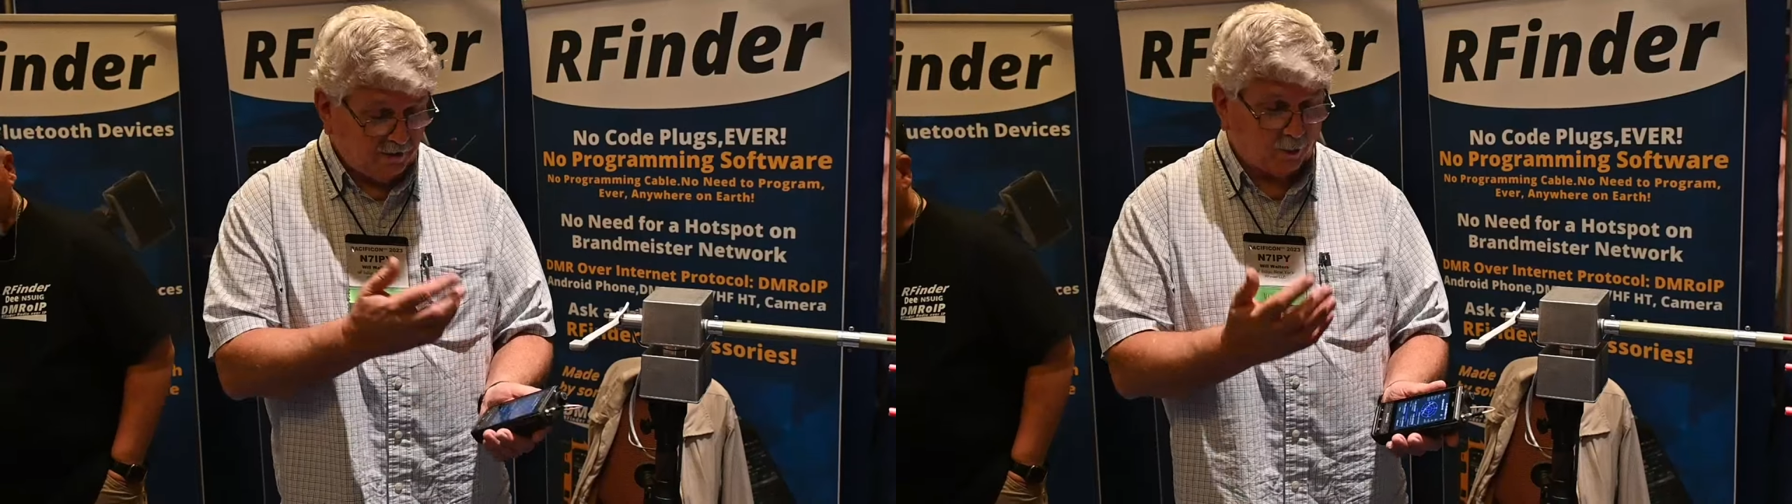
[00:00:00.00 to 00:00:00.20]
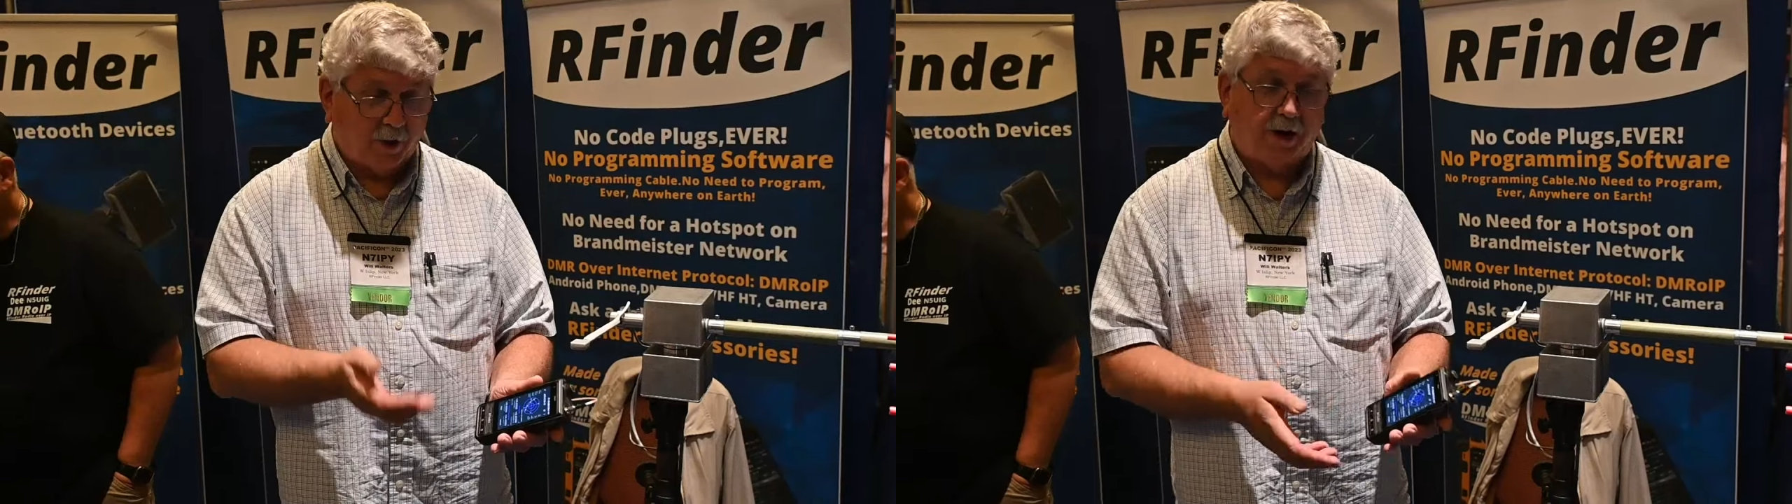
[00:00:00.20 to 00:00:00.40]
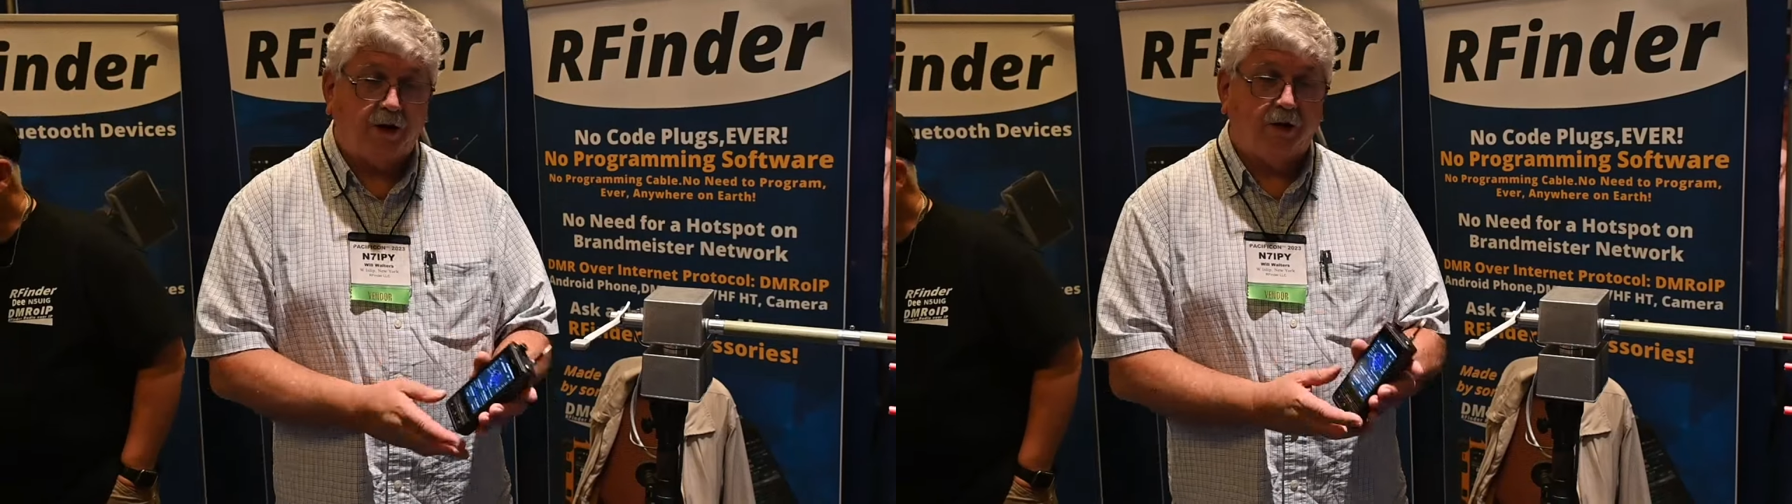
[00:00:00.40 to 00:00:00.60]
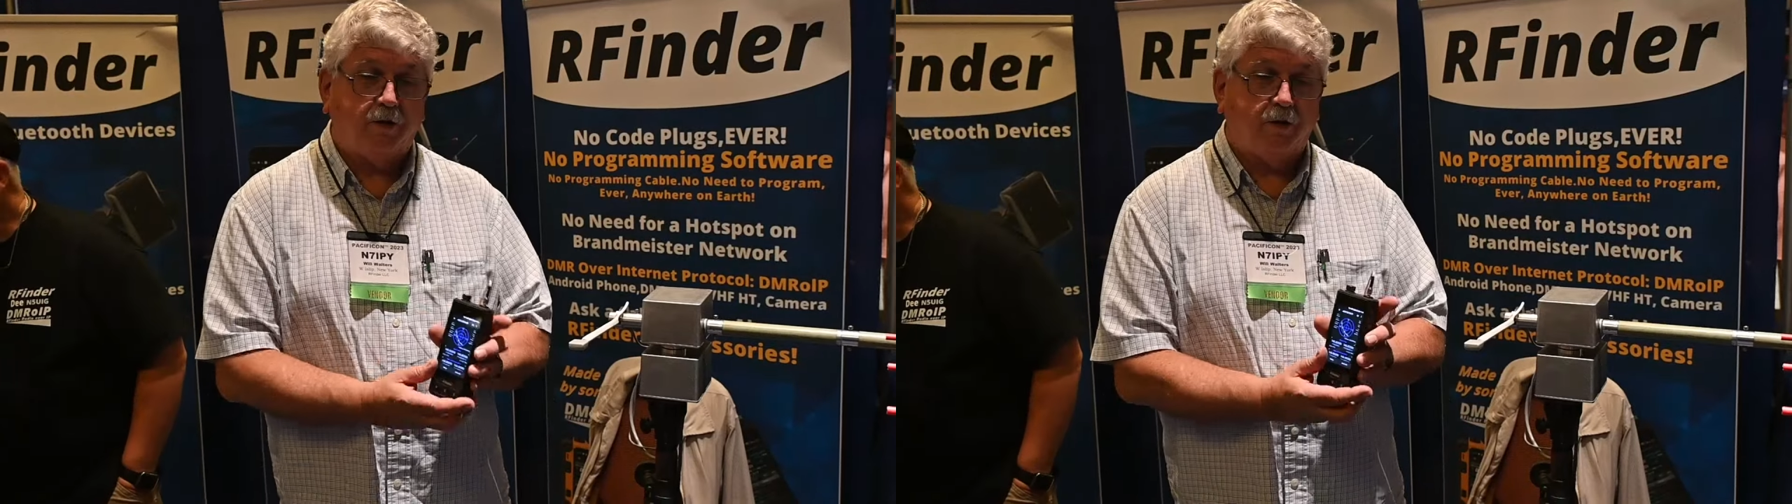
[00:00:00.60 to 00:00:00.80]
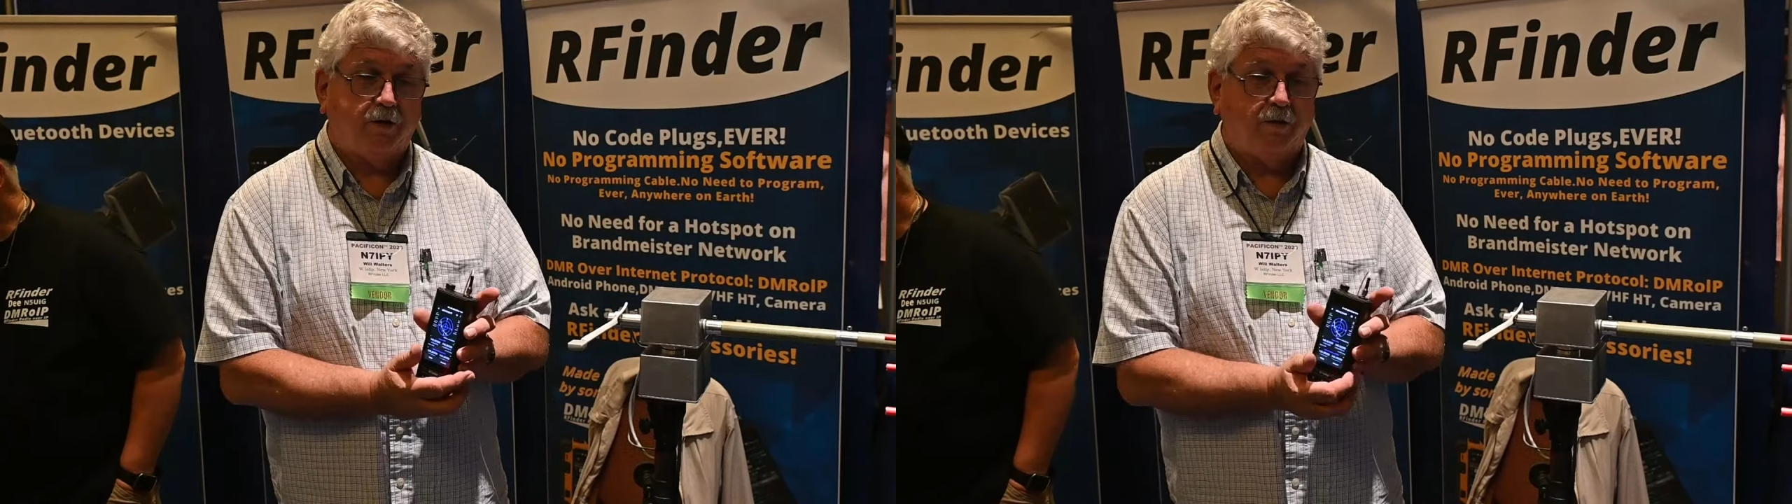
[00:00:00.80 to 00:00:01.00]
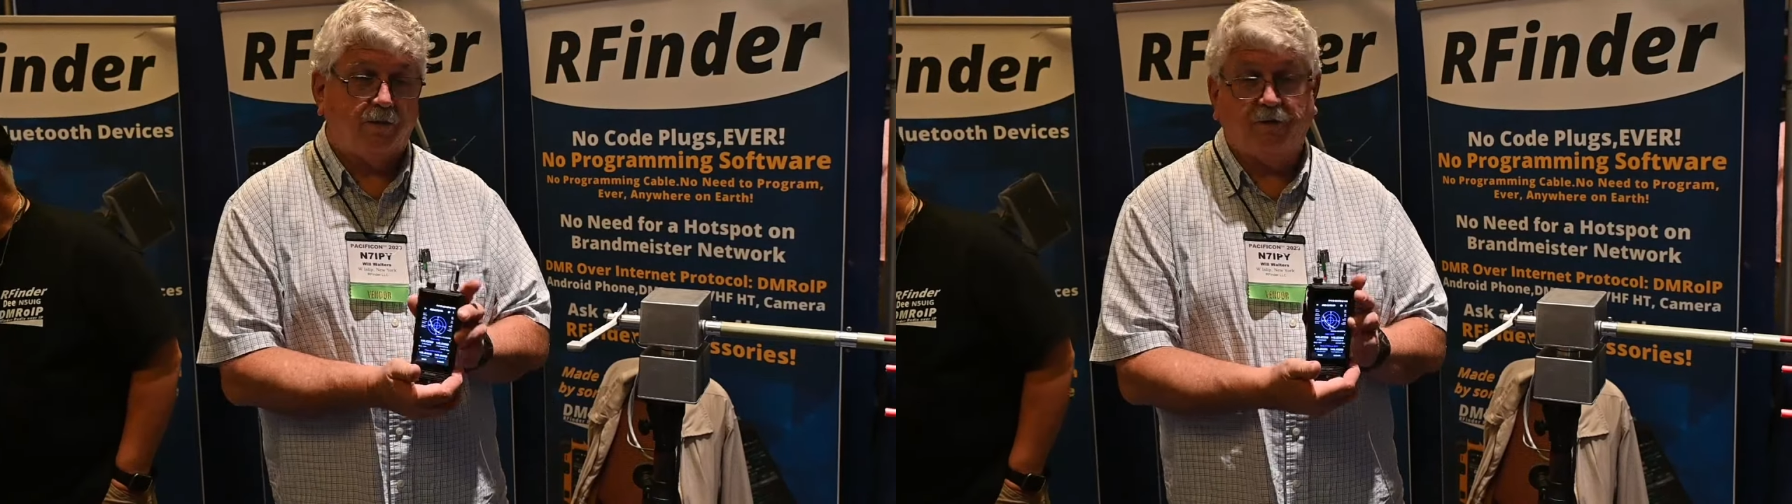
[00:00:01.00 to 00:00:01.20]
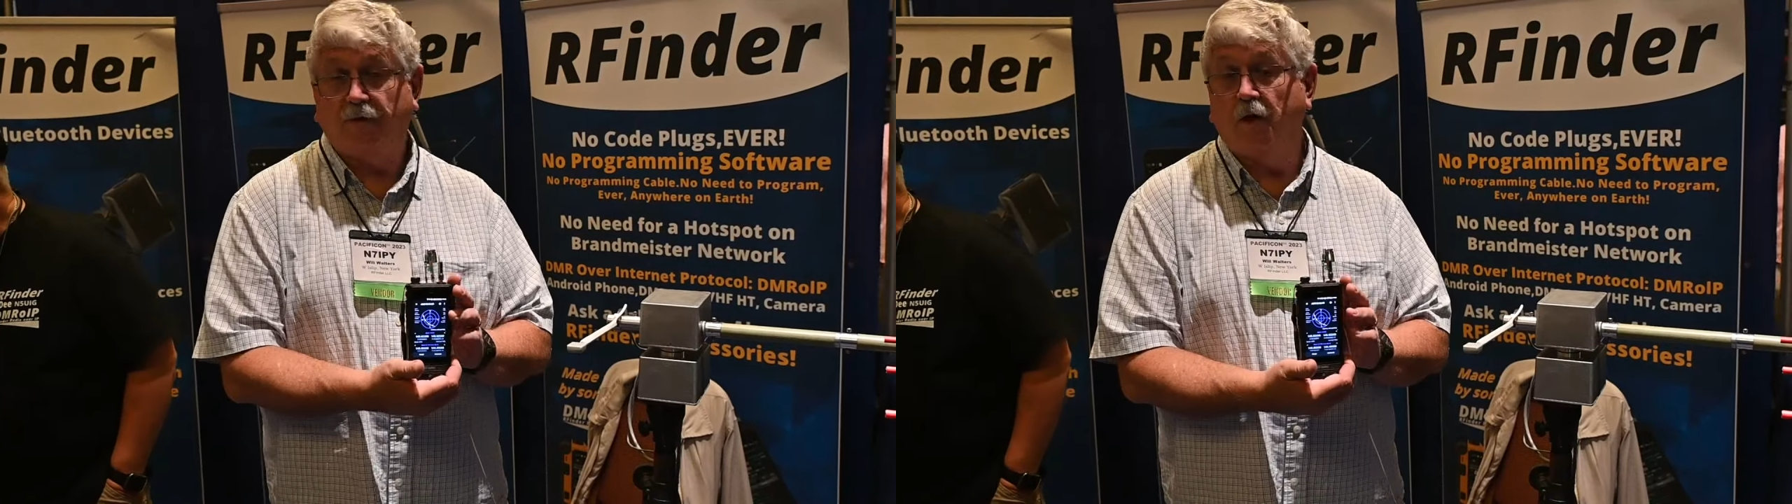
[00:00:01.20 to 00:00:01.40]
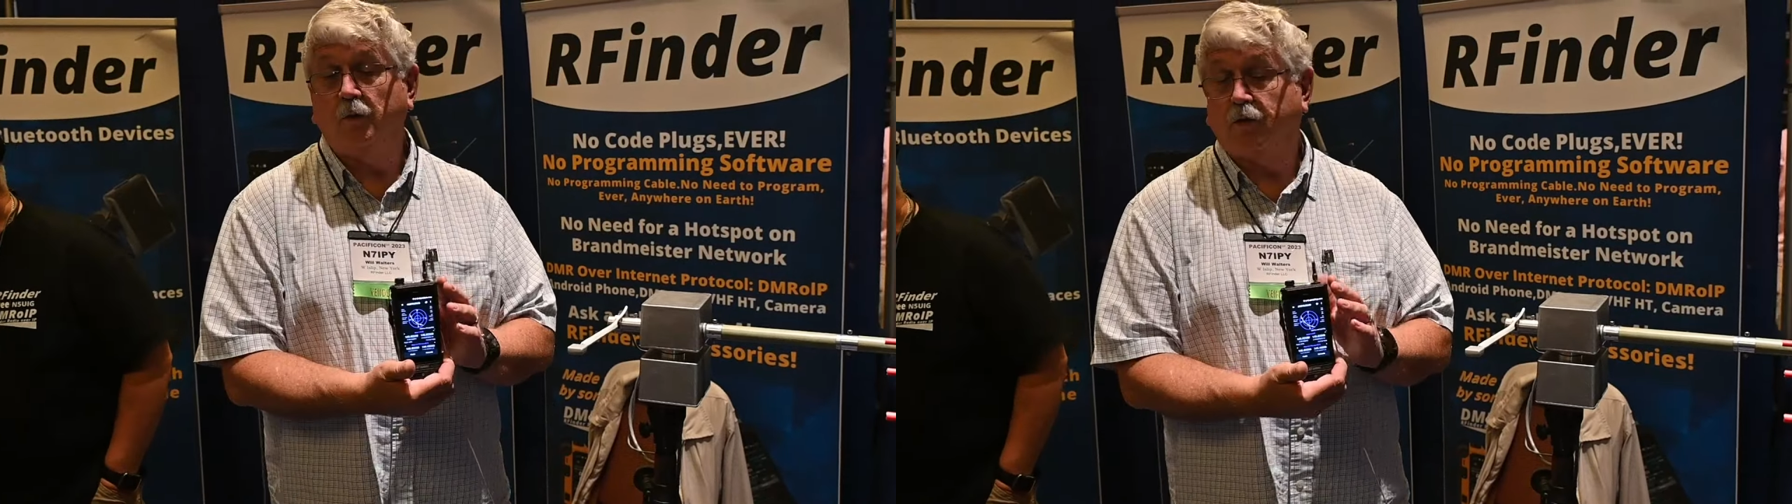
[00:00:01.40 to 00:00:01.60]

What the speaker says: The radio or the phone